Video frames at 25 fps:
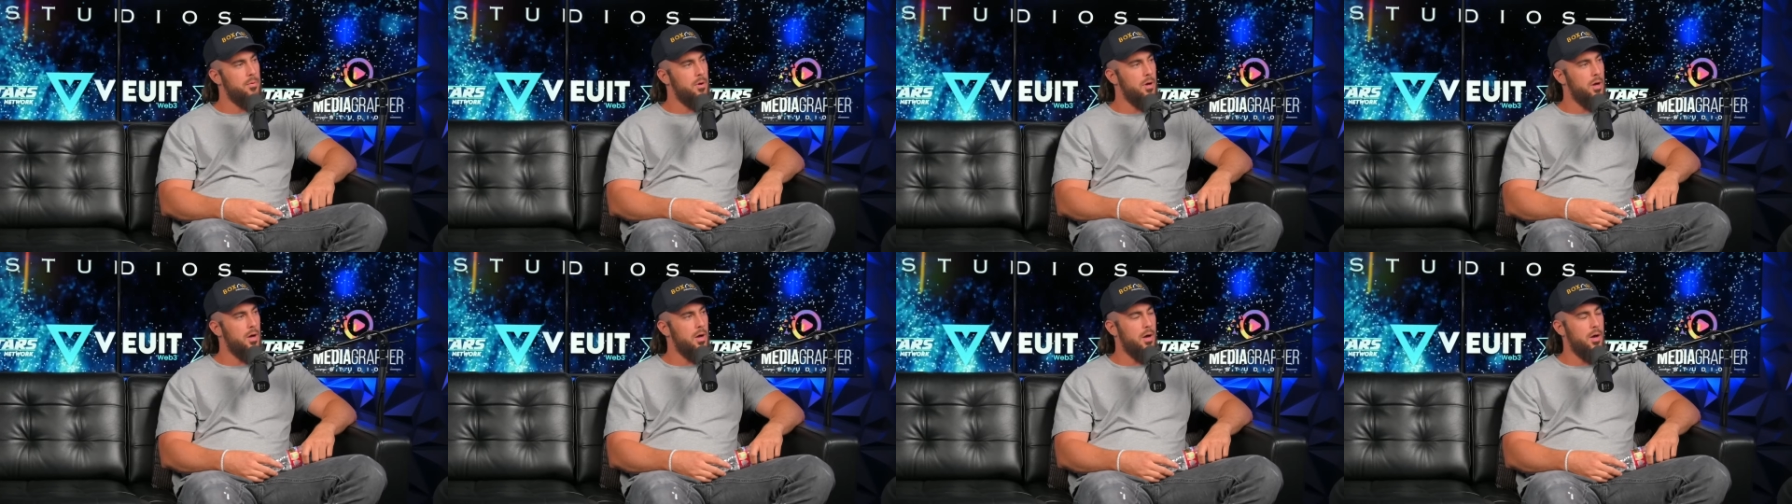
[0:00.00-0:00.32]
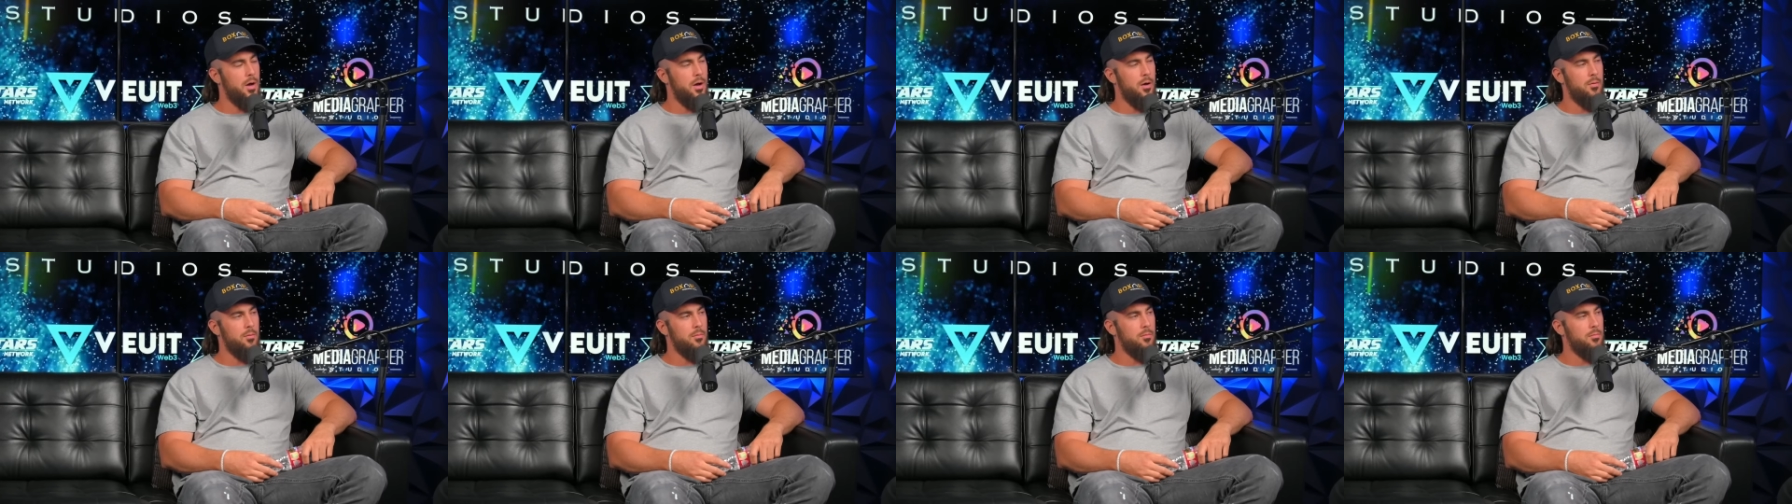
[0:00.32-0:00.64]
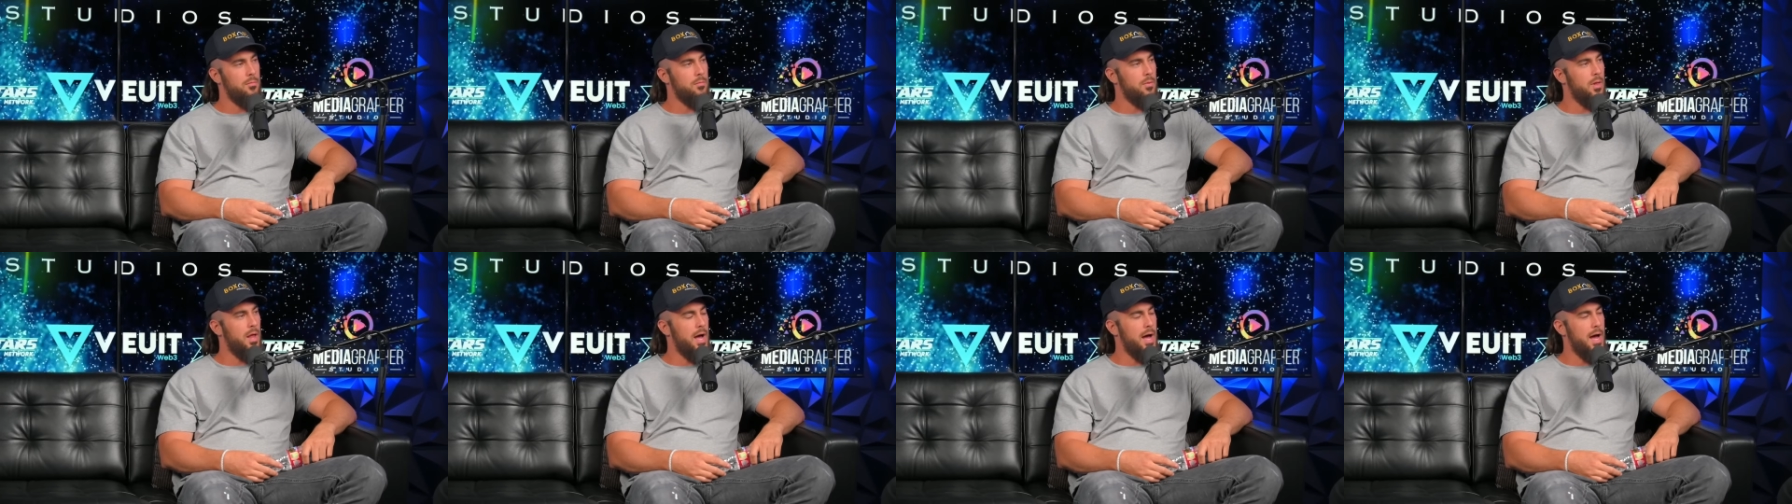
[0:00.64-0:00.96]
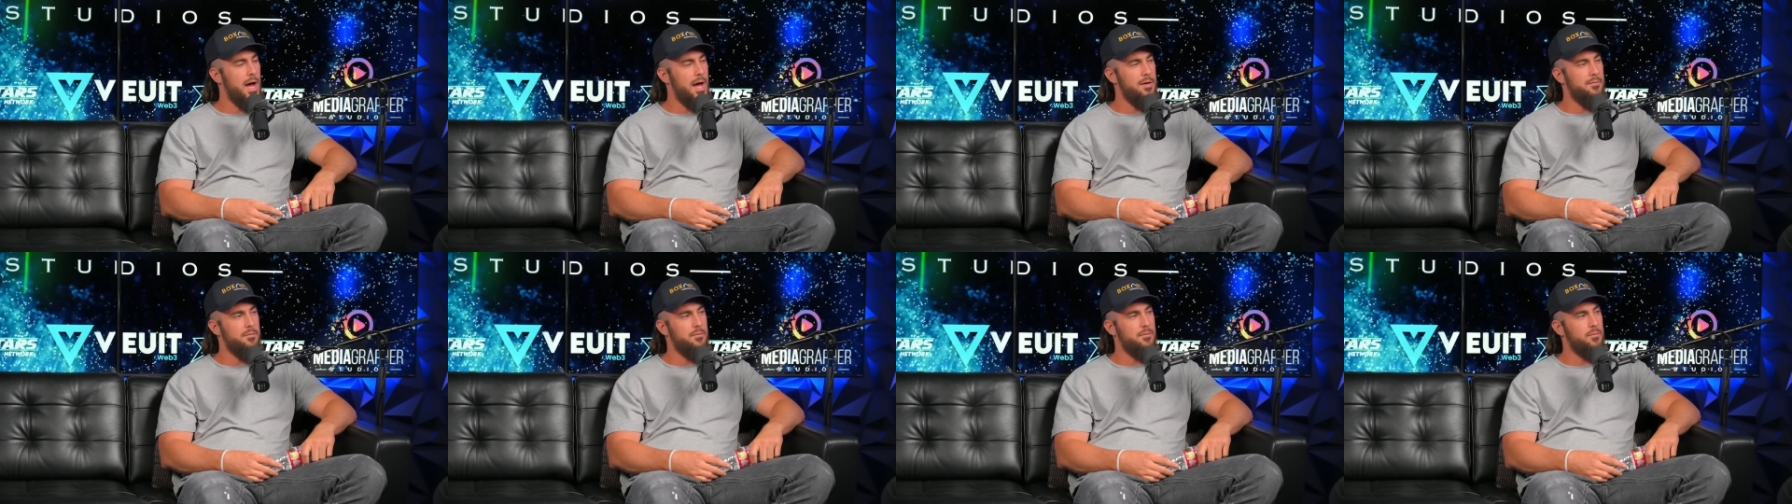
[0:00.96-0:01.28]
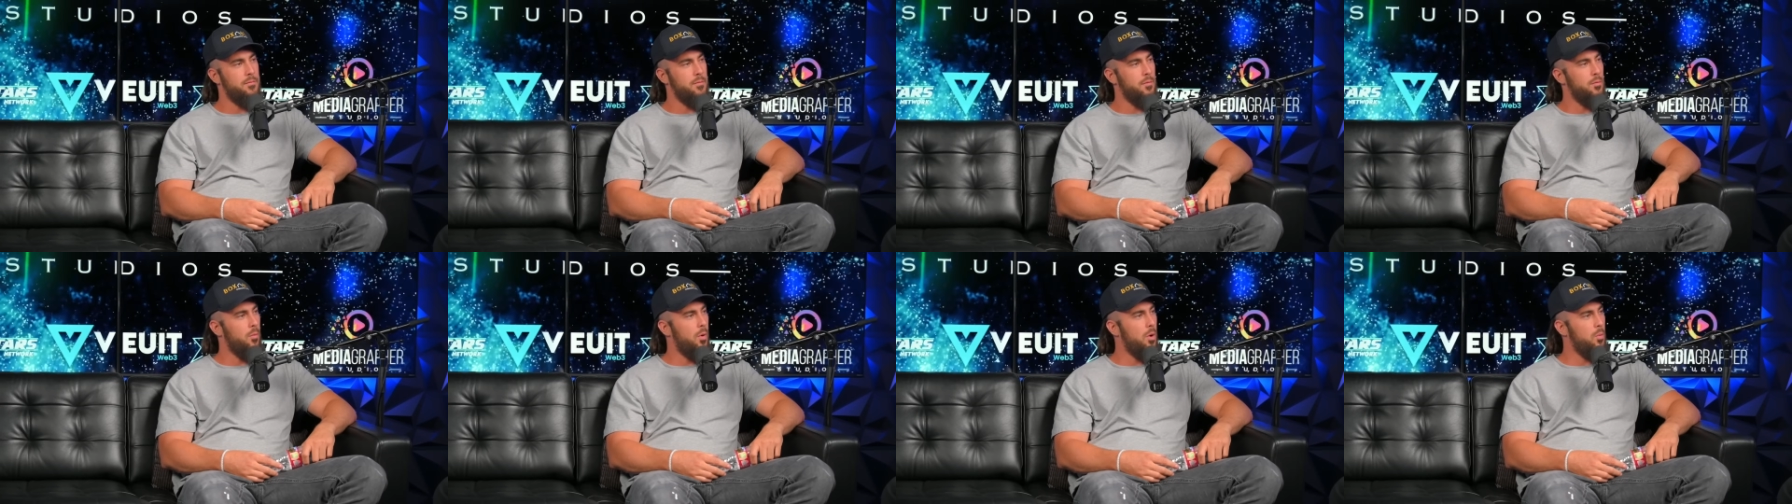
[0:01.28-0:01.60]
uh,
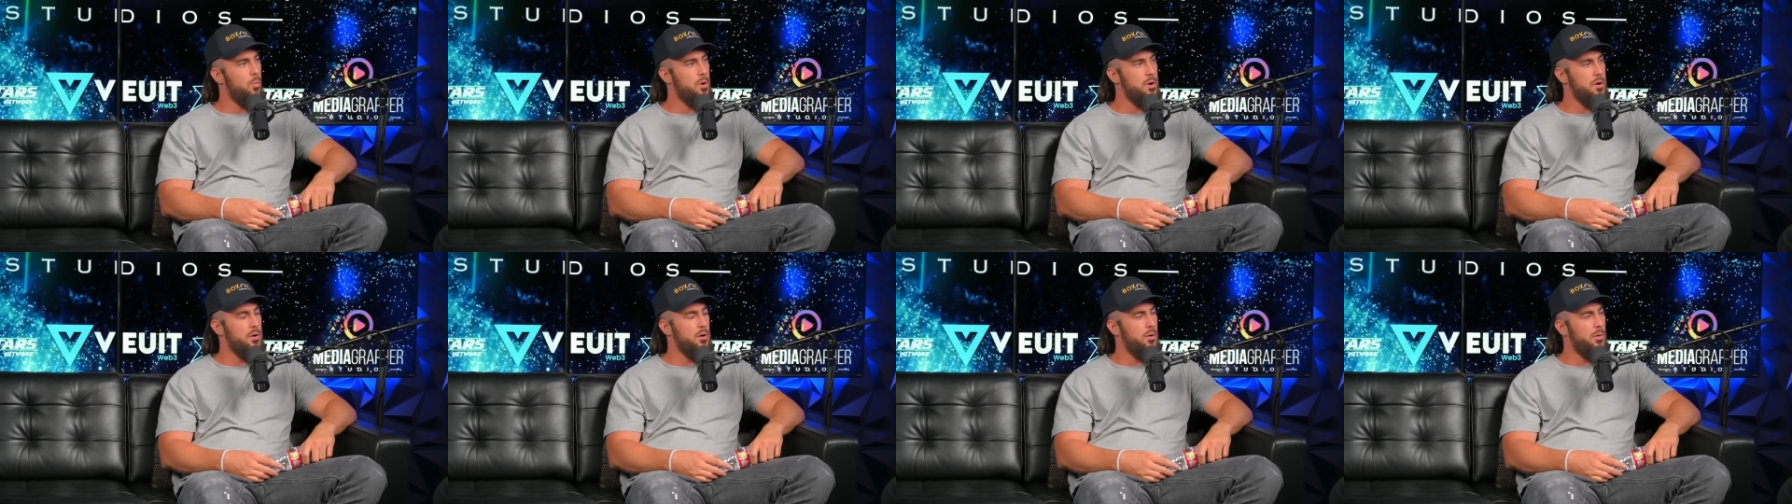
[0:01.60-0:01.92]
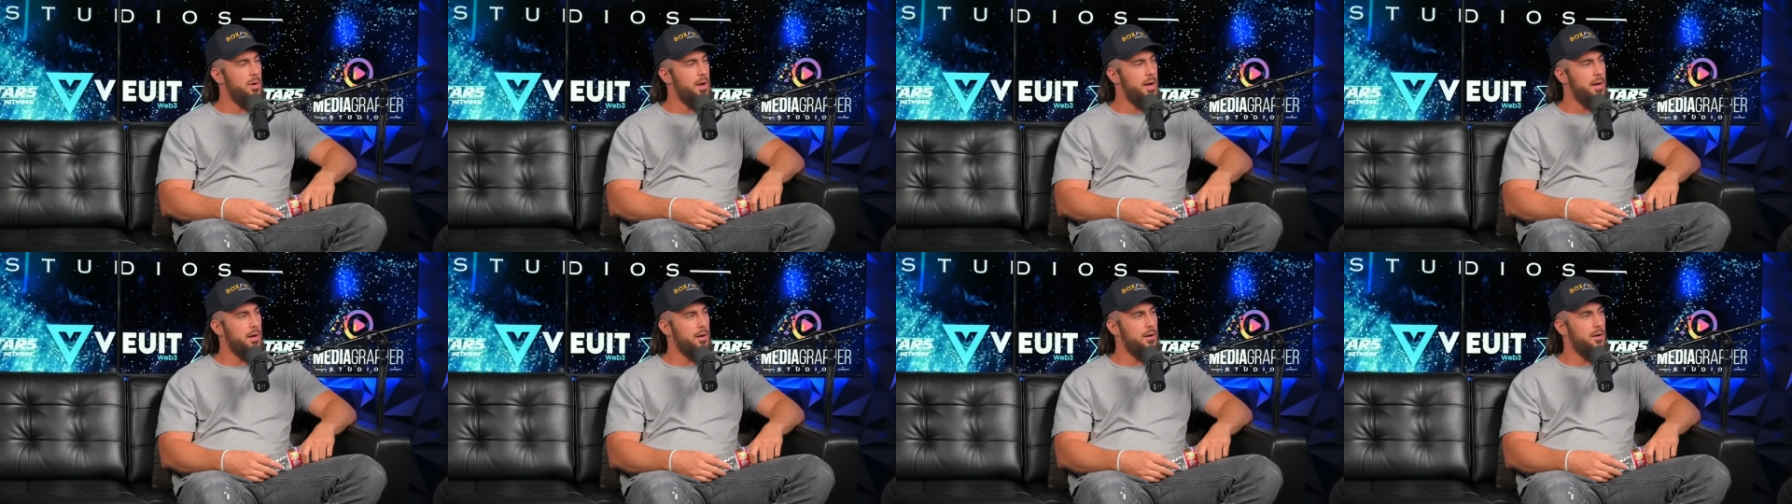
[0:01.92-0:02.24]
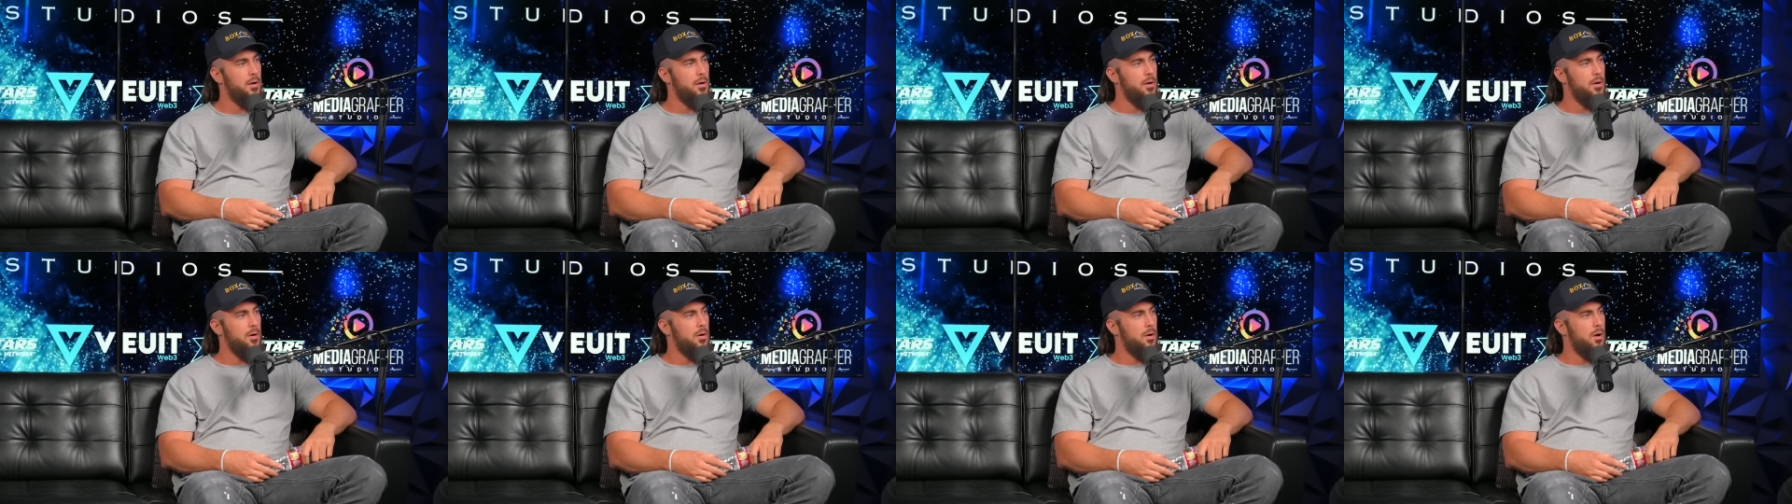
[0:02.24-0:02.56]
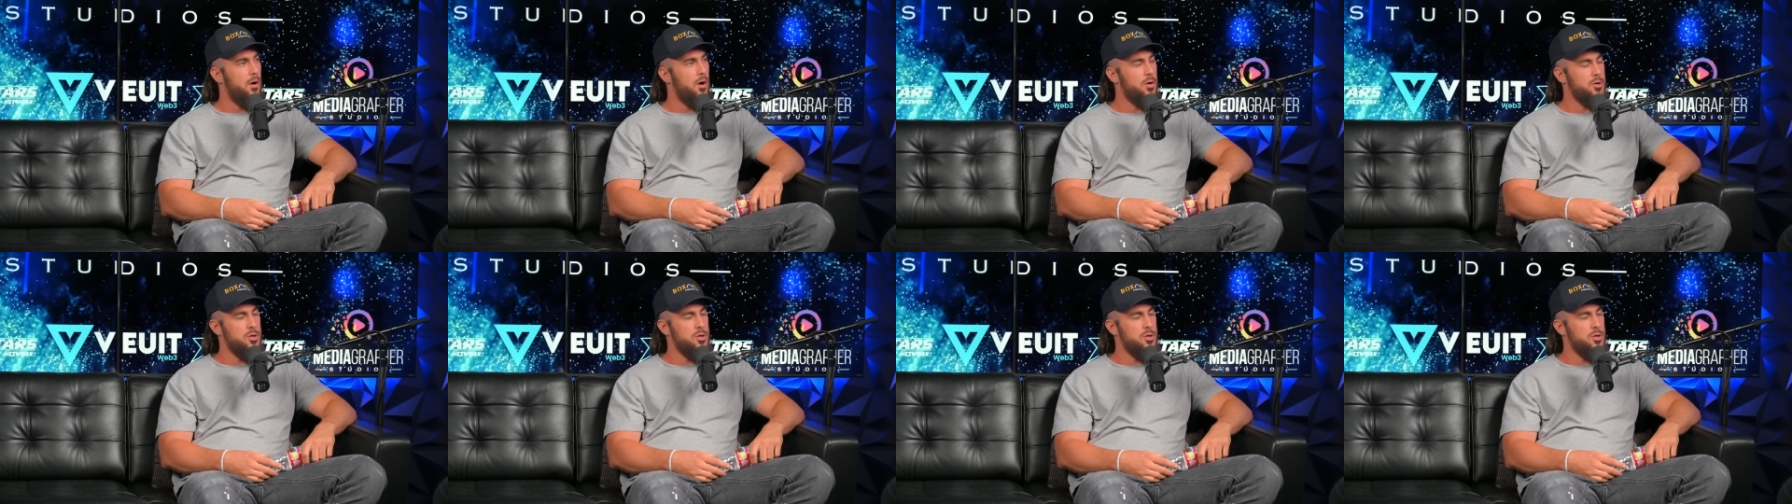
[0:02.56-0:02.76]
live, what we're doing mm-hmm.